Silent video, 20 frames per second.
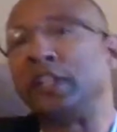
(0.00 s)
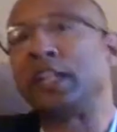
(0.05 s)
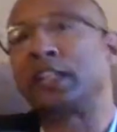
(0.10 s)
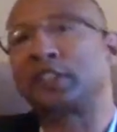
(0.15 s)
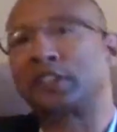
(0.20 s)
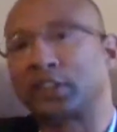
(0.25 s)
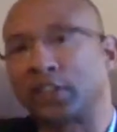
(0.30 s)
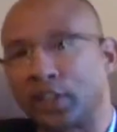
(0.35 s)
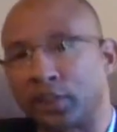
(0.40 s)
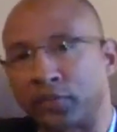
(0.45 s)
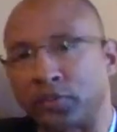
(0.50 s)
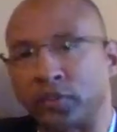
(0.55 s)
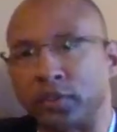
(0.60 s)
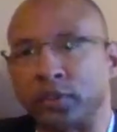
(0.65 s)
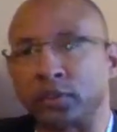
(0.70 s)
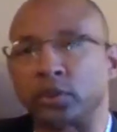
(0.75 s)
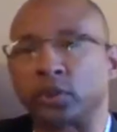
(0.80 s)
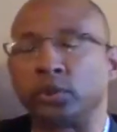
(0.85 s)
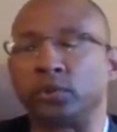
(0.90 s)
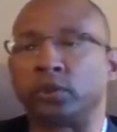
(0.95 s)
next
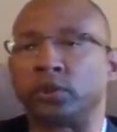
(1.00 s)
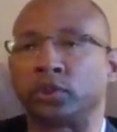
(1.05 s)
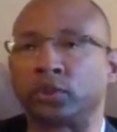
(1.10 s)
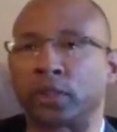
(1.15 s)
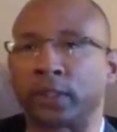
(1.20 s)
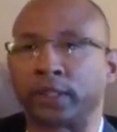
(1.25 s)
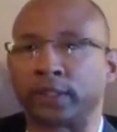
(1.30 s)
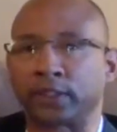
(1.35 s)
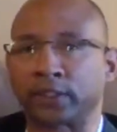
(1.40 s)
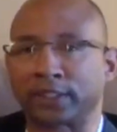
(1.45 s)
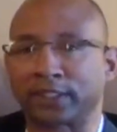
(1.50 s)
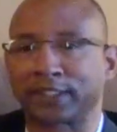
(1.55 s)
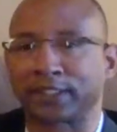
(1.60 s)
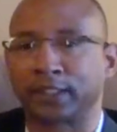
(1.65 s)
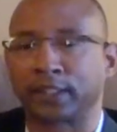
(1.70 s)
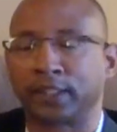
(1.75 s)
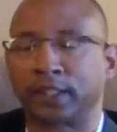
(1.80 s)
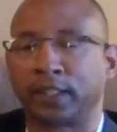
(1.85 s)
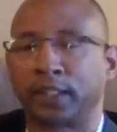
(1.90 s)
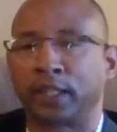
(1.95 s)
governor to address.
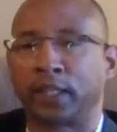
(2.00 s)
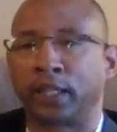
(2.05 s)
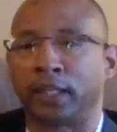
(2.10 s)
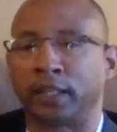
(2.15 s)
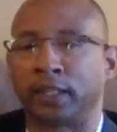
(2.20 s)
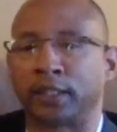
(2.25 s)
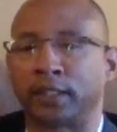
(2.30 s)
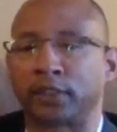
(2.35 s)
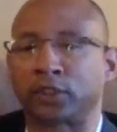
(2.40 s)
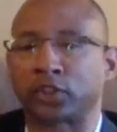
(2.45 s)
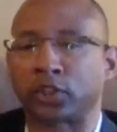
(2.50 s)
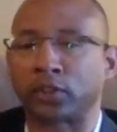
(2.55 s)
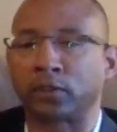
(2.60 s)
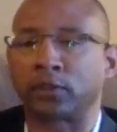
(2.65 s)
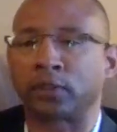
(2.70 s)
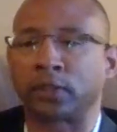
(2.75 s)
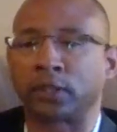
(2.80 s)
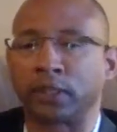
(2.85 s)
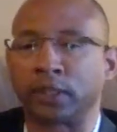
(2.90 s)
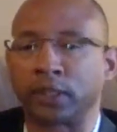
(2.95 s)
And
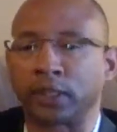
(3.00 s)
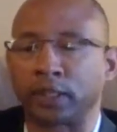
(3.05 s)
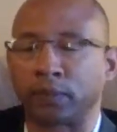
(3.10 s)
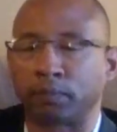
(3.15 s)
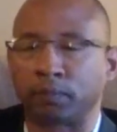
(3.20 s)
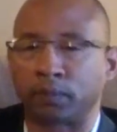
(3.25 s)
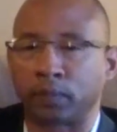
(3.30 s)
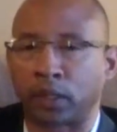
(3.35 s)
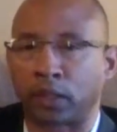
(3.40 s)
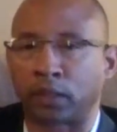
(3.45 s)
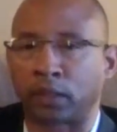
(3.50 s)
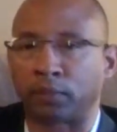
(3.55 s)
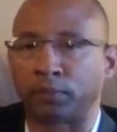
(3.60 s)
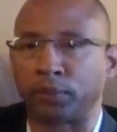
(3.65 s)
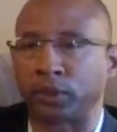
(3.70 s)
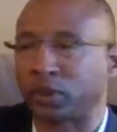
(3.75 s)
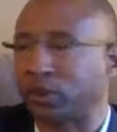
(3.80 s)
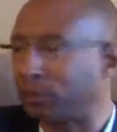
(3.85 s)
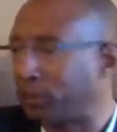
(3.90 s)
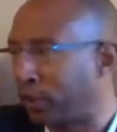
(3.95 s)
certainly
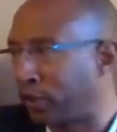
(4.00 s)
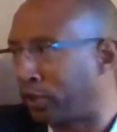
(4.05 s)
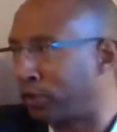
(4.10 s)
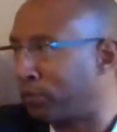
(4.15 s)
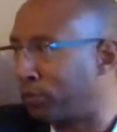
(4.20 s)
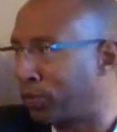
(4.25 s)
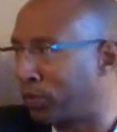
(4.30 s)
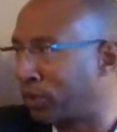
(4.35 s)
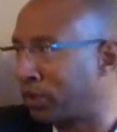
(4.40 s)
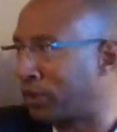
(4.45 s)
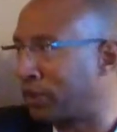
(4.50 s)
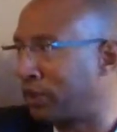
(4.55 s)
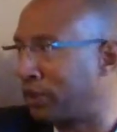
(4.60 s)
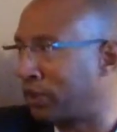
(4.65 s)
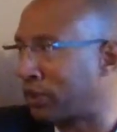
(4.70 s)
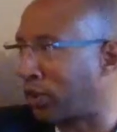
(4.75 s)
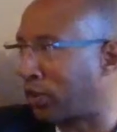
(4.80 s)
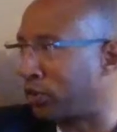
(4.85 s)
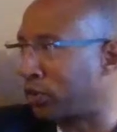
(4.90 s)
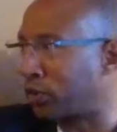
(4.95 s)
Bishop Eric Morrison
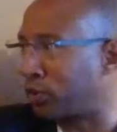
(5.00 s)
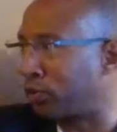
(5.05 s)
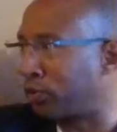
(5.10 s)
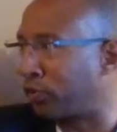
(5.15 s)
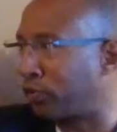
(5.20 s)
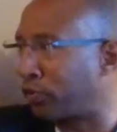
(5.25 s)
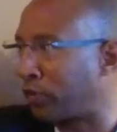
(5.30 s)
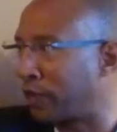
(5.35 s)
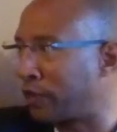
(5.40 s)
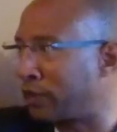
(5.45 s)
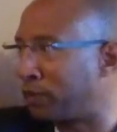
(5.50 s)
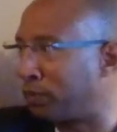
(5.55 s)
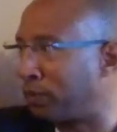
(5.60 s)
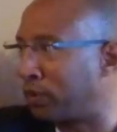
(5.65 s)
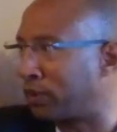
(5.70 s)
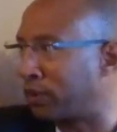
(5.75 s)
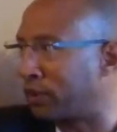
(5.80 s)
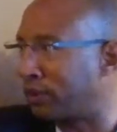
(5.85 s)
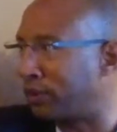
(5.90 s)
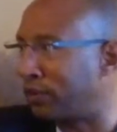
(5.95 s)
is also on
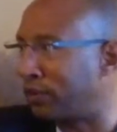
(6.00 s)
Facebook.